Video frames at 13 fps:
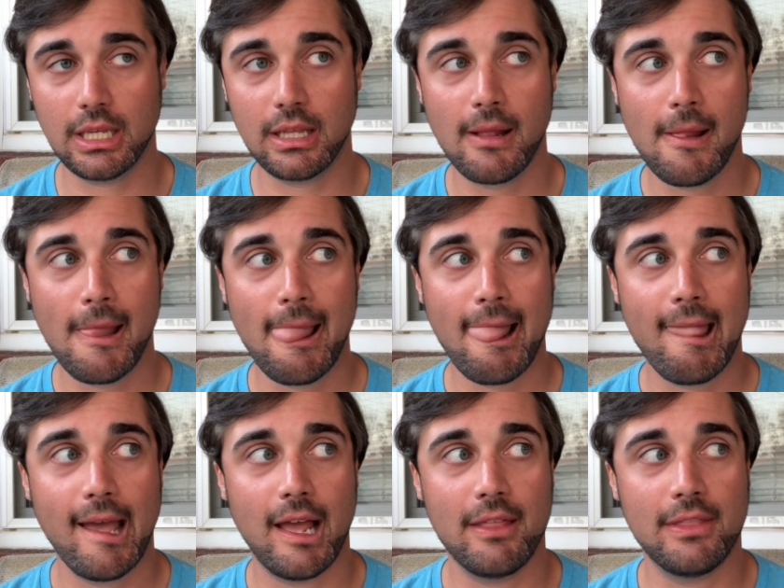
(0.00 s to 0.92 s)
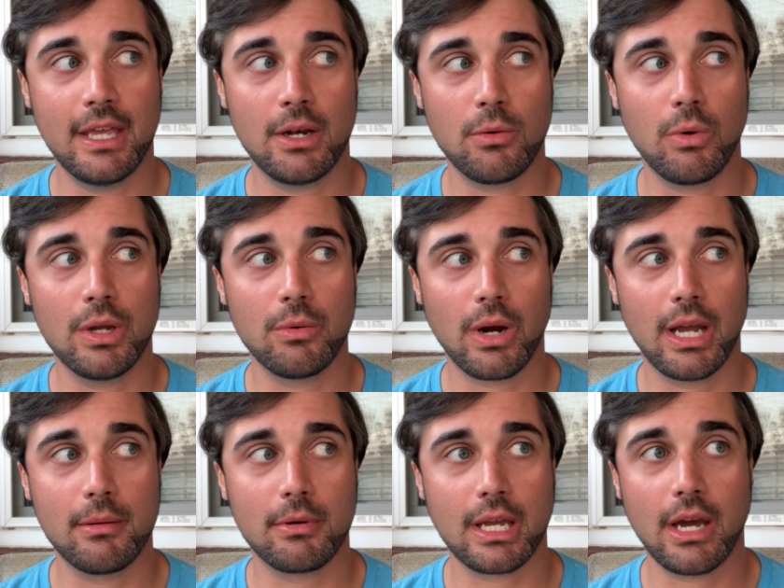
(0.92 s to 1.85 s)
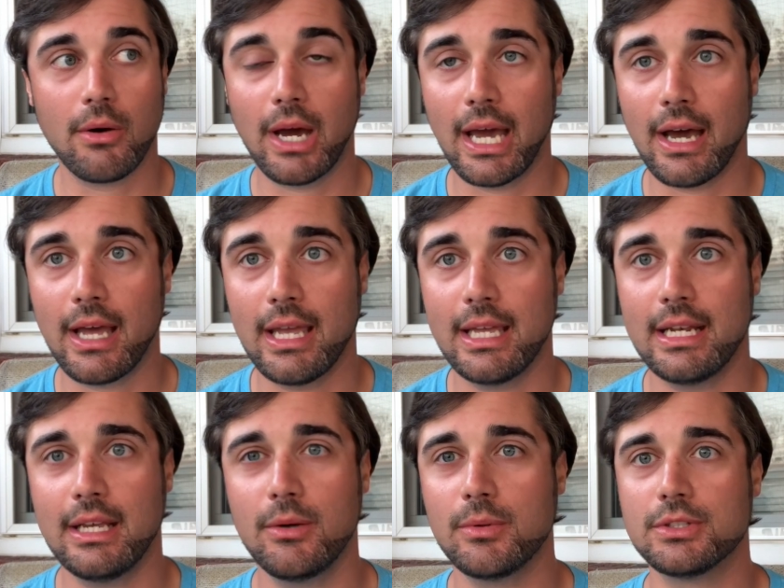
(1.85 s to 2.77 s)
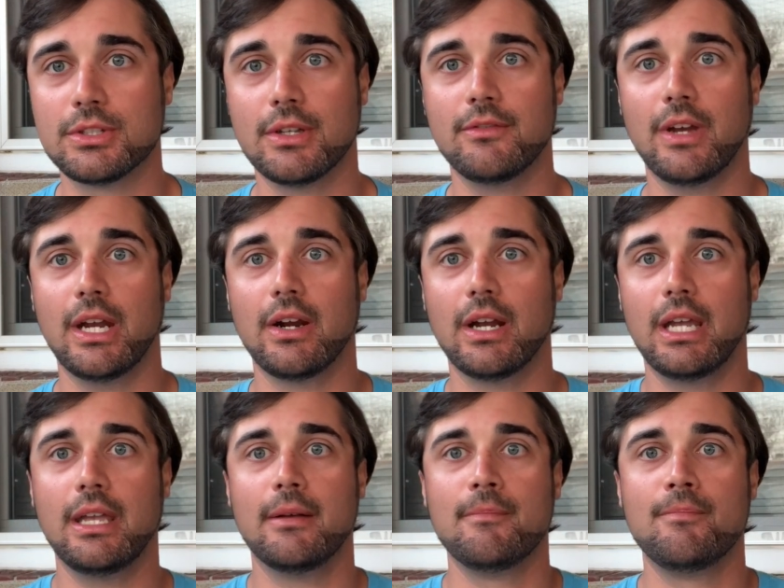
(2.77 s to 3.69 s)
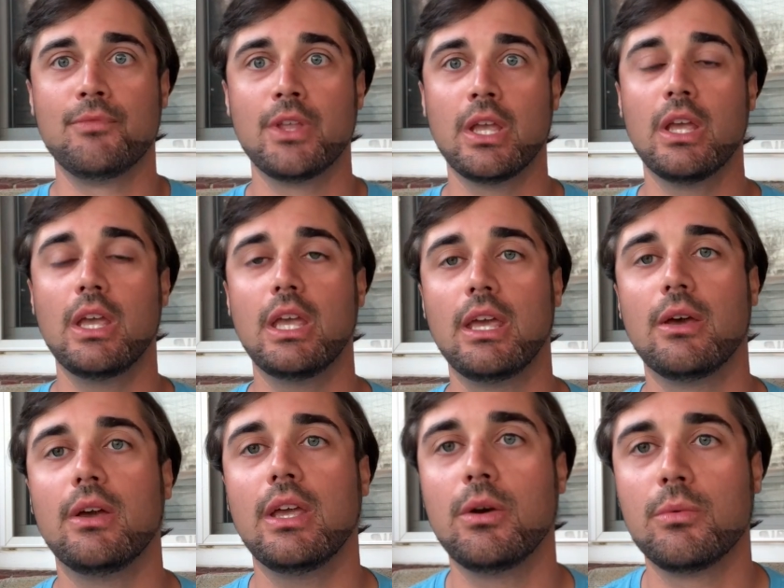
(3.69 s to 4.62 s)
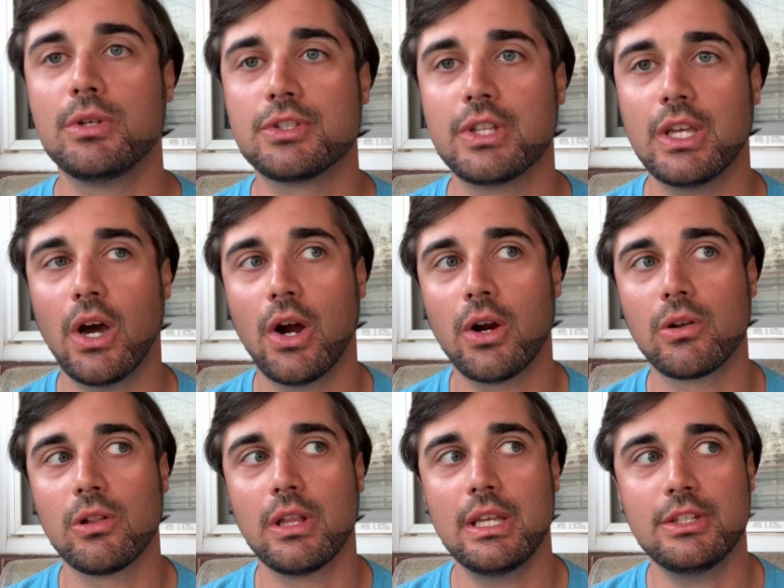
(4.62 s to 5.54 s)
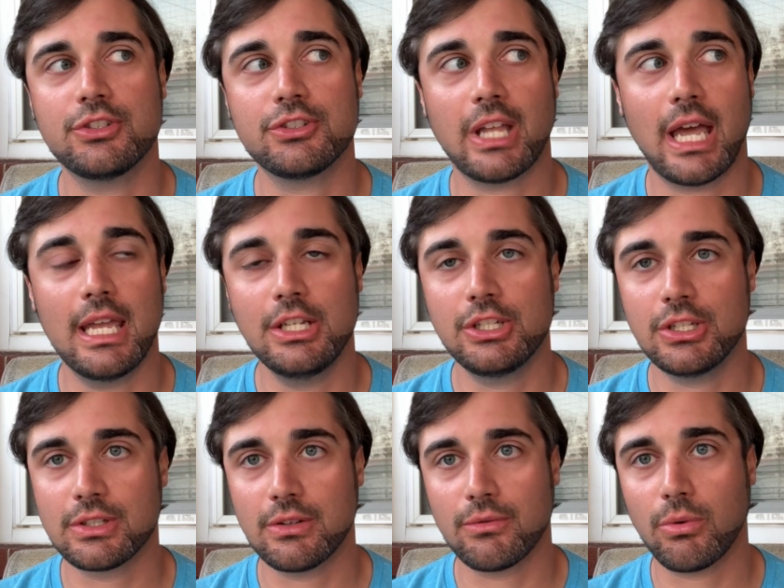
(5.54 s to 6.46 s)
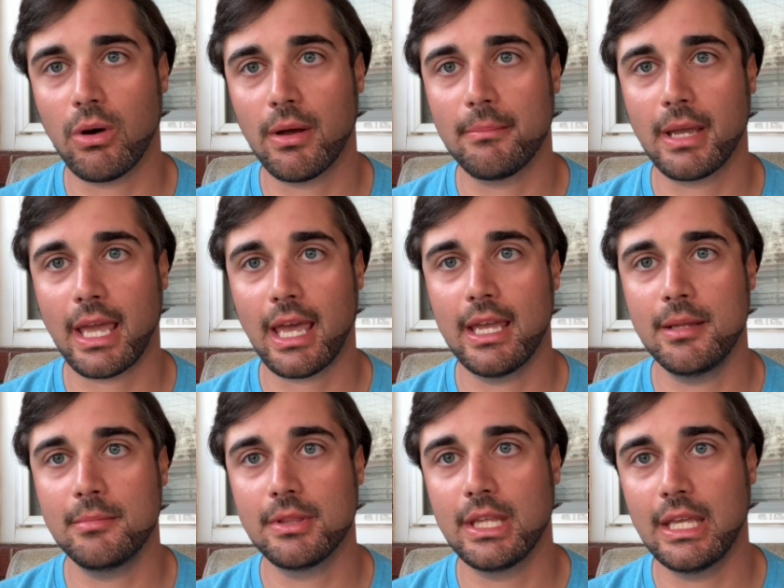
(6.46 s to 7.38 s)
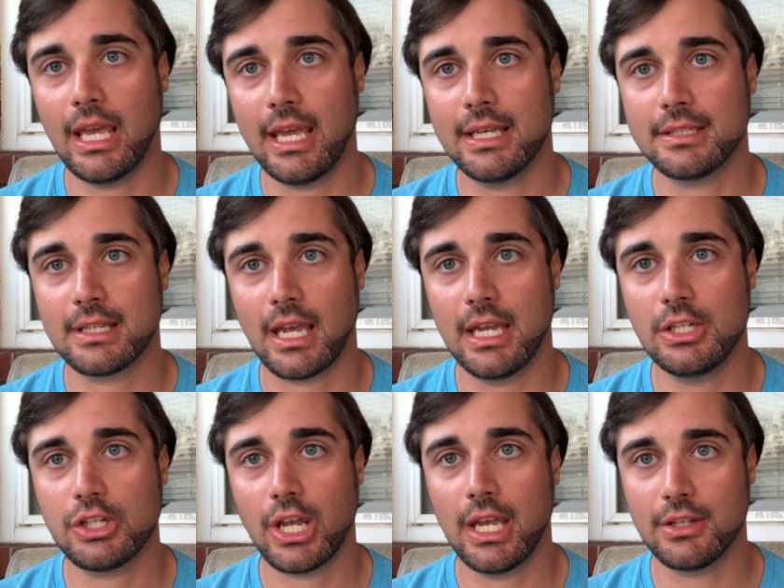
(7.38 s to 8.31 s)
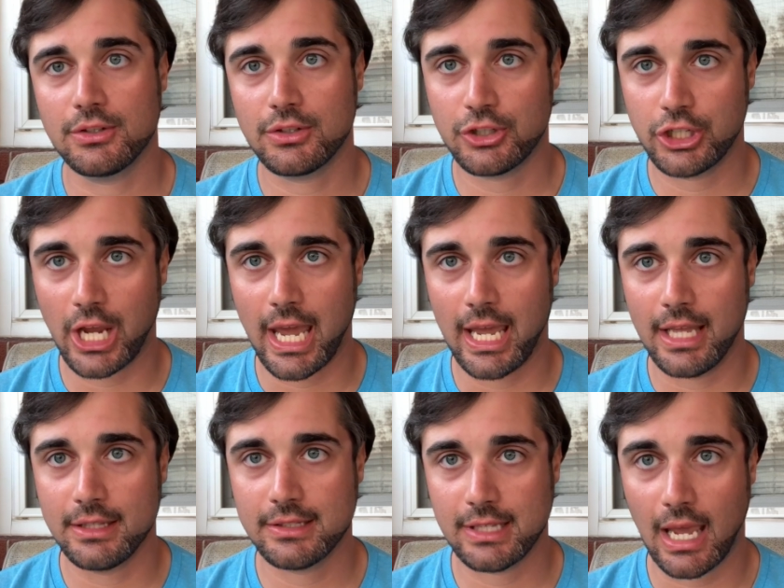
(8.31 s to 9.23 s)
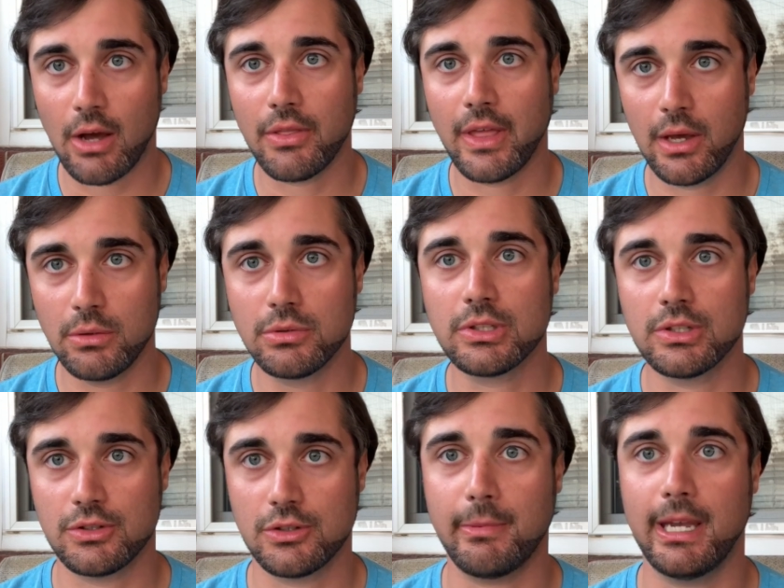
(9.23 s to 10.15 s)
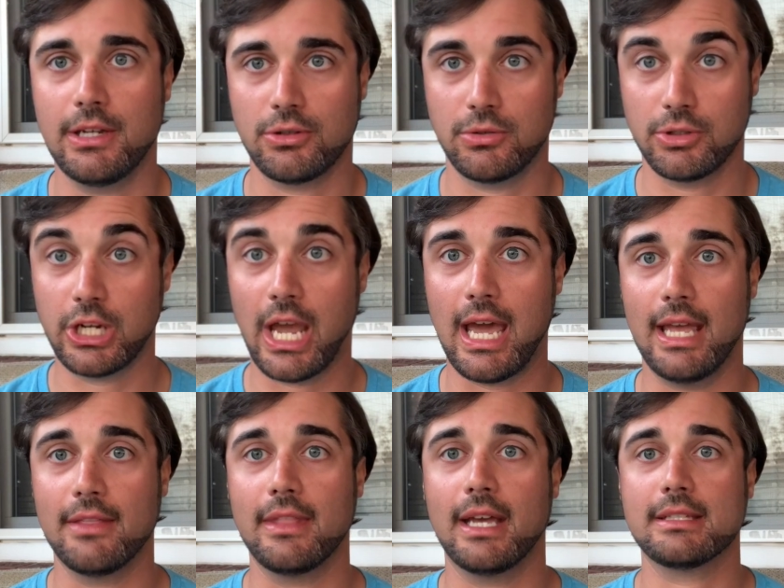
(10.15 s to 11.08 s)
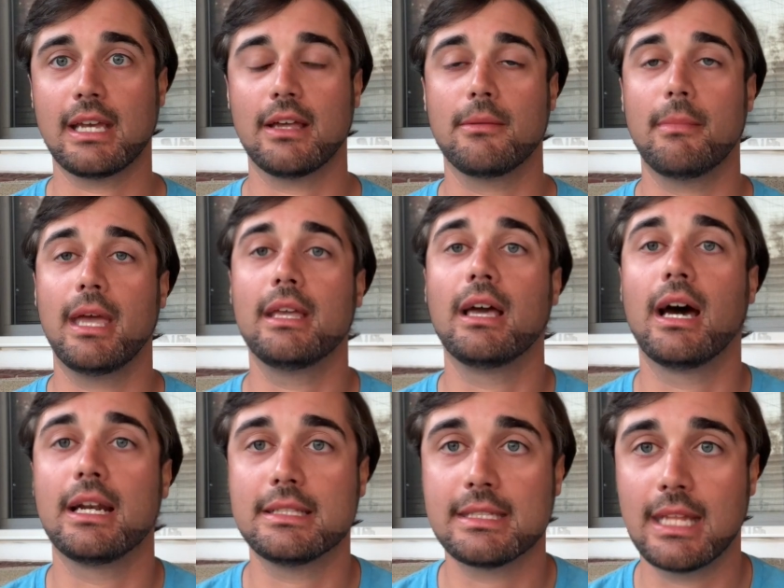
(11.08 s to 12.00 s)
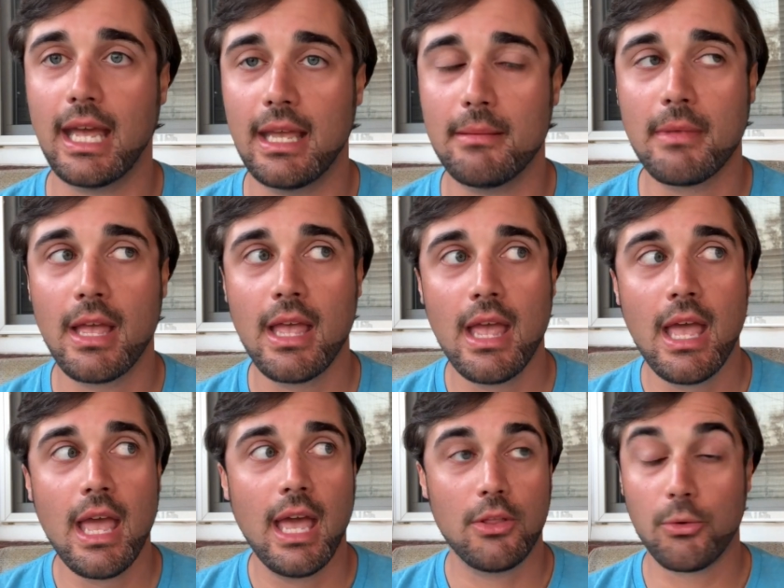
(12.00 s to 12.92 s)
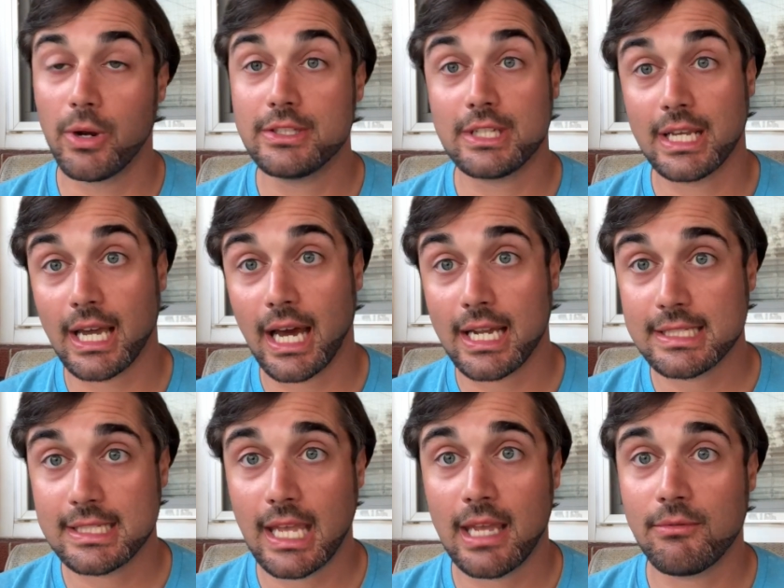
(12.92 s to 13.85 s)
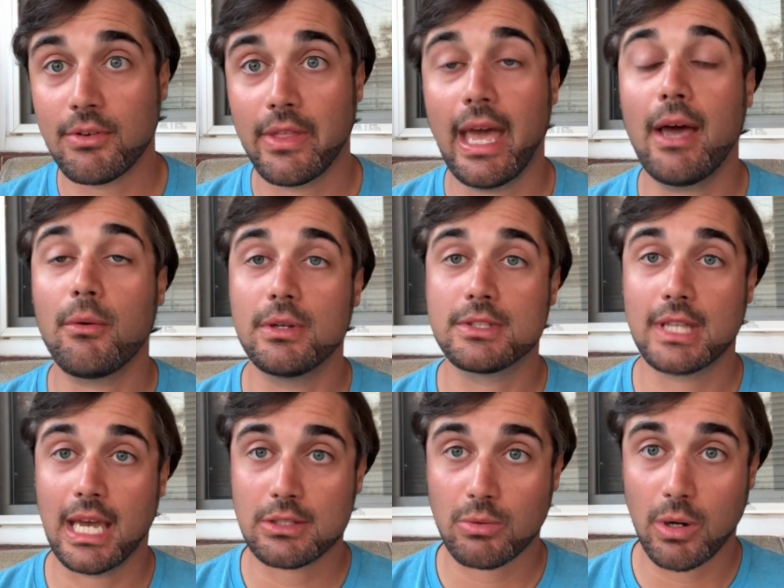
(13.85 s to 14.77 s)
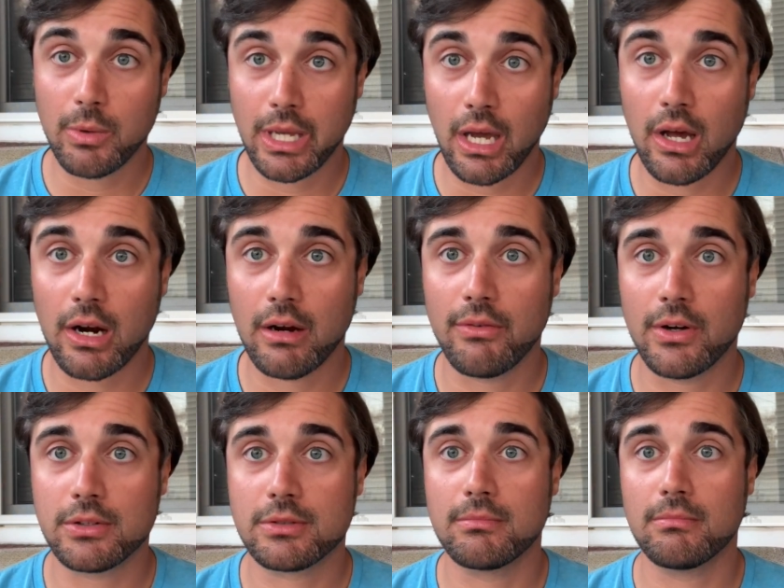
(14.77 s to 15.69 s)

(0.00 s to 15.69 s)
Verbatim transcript: it. And then we were able to go out, and it was a very, it was the early stages of what became the SHS Shad, South Host and Special Shad. That's how the bait got its name. The reason it got its name for that was that's where we caught our first